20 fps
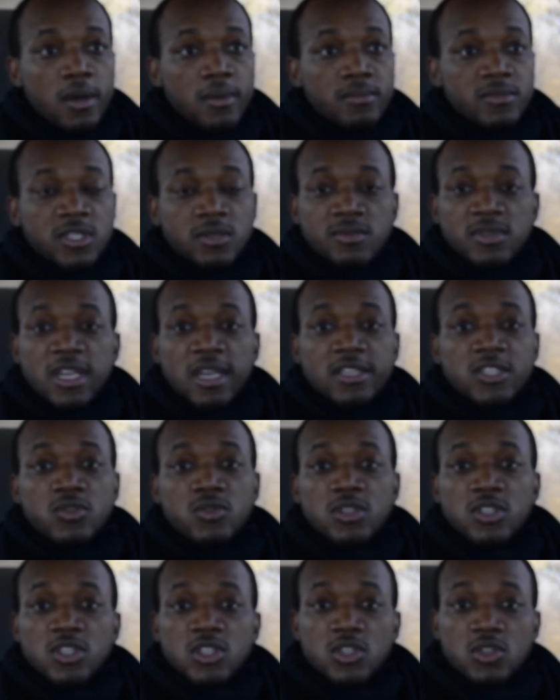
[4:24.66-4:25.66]
Sometimes you
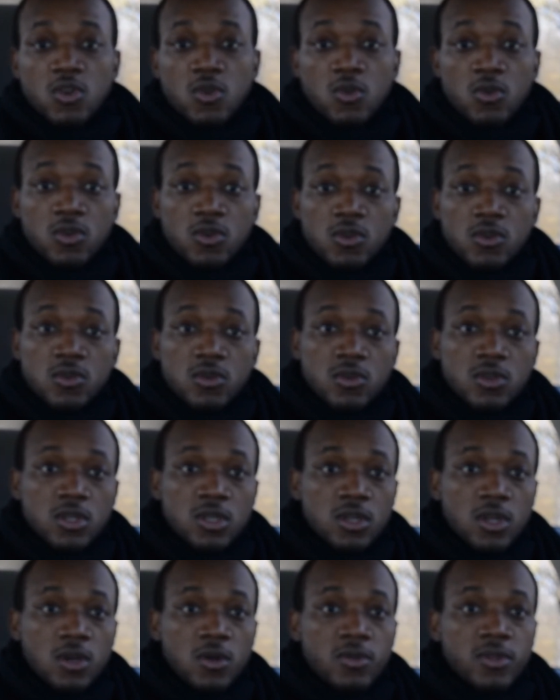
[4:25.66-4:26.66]
can just Google,
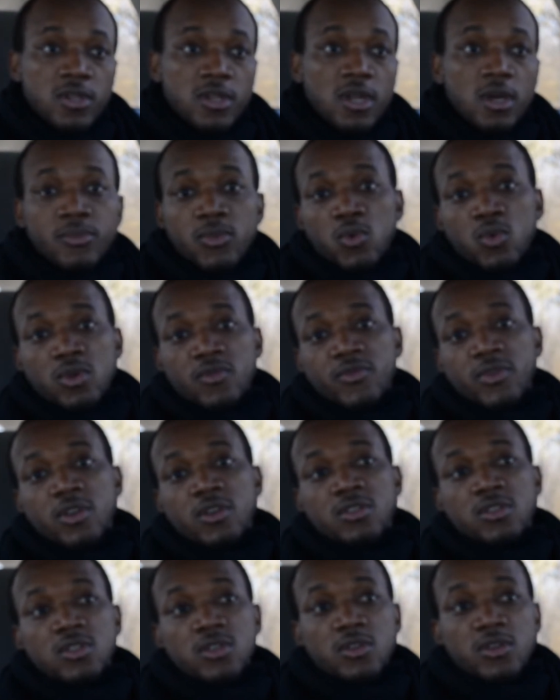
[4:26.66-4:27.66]
the number 1
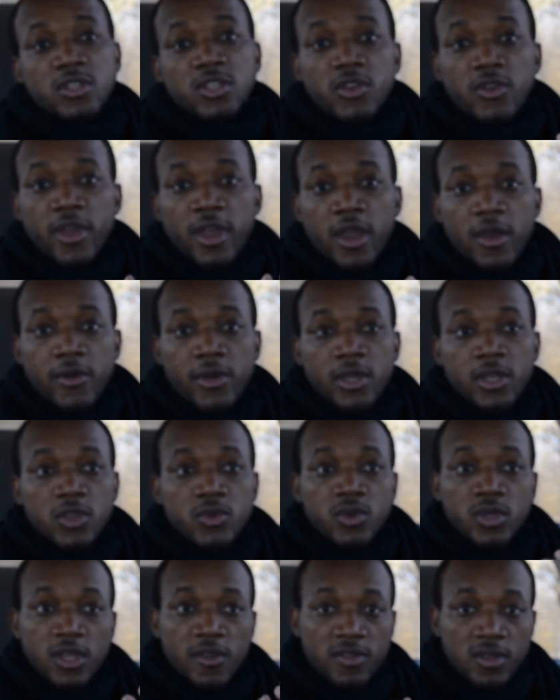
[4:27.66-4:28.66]
realtor in your area. You
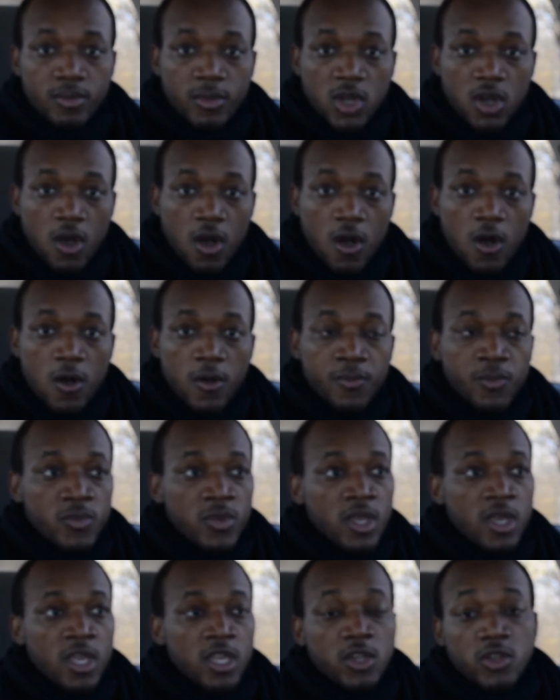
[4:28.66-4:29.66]
can give them a call.
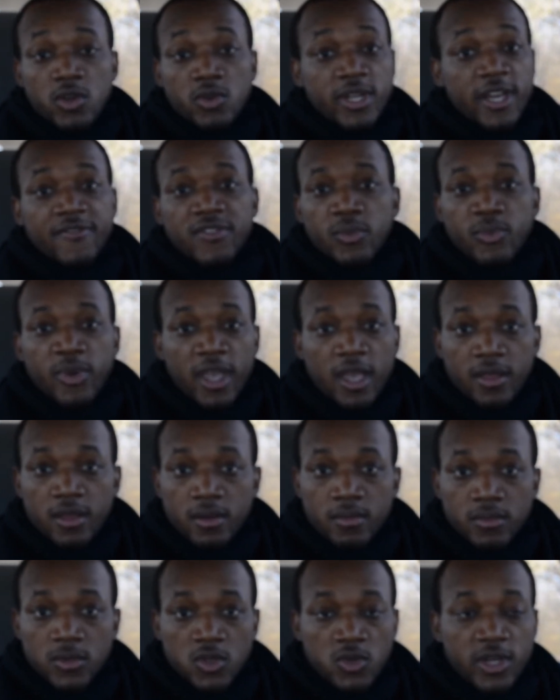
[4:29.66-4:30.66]
You don't have to pay
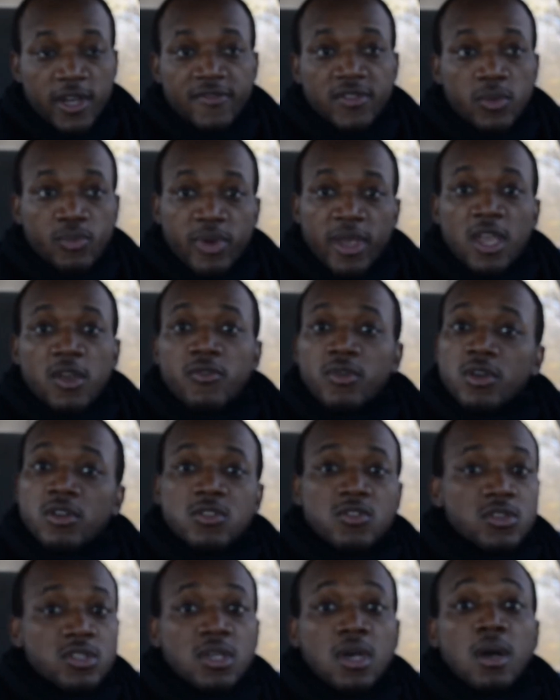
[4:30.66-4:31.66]
them. You don't have to pay
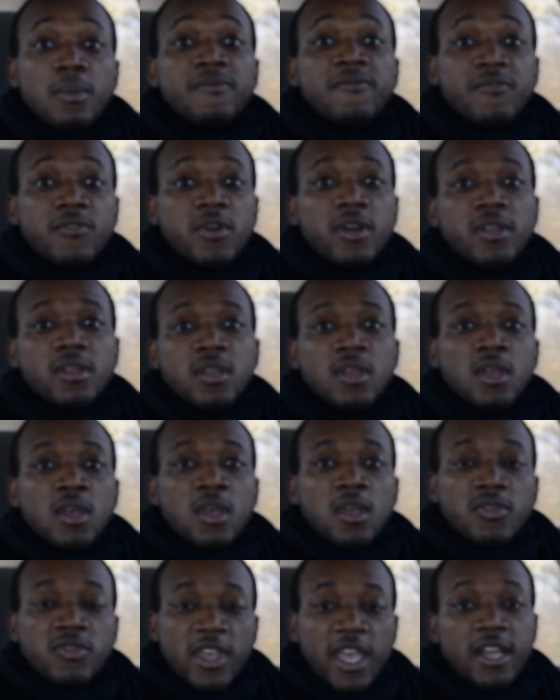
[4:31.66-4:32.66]
realtors up front.
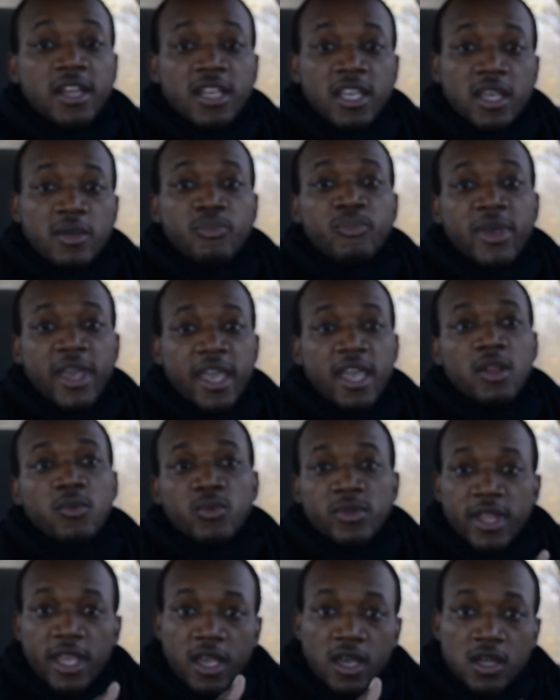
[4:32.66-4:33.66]
They get paid
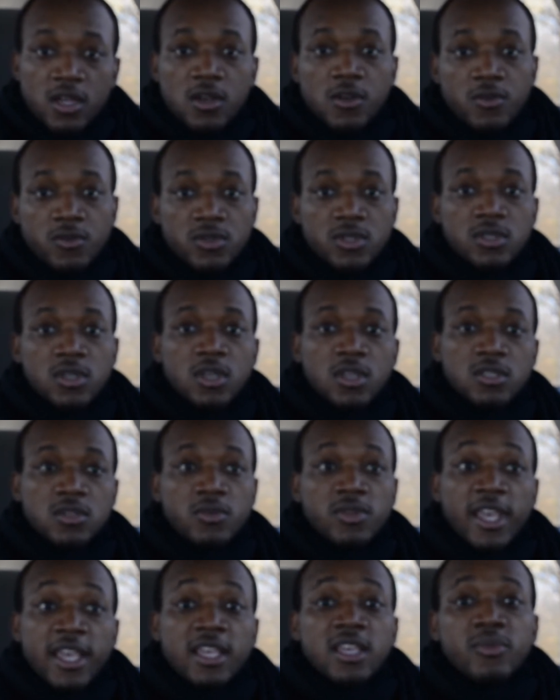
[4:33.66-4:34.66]
when they close. So
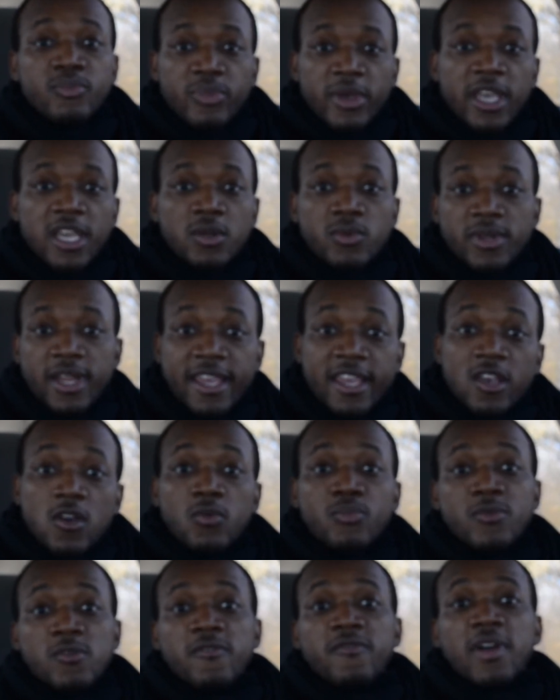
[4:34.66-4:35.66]
they get paid when they
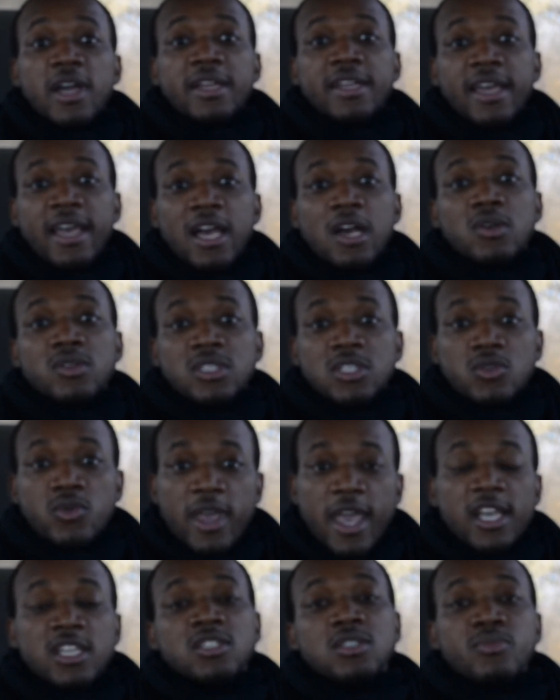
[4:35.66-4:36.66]
help you find a house and you
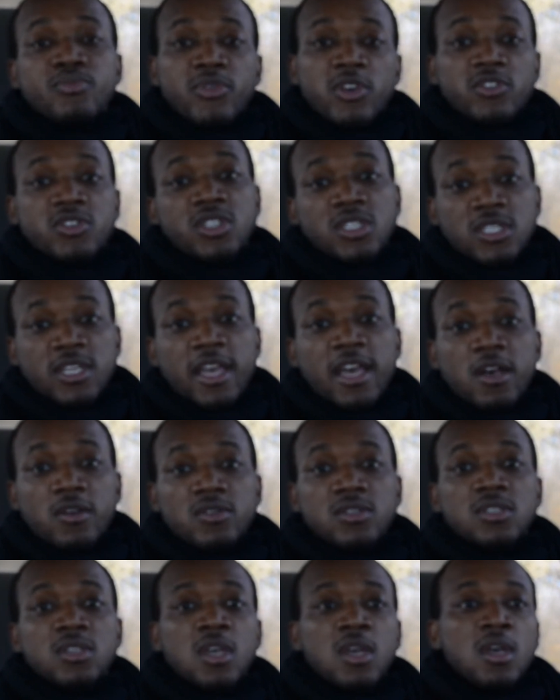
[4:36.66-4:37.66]
actually purchase the
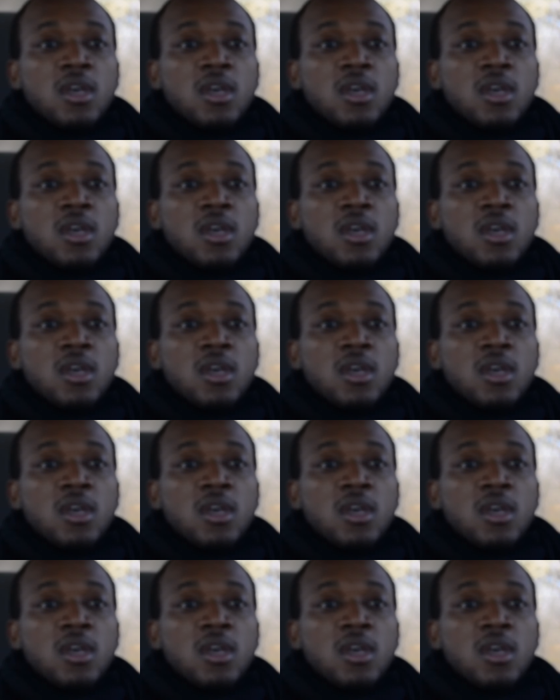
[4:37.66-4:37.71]
house.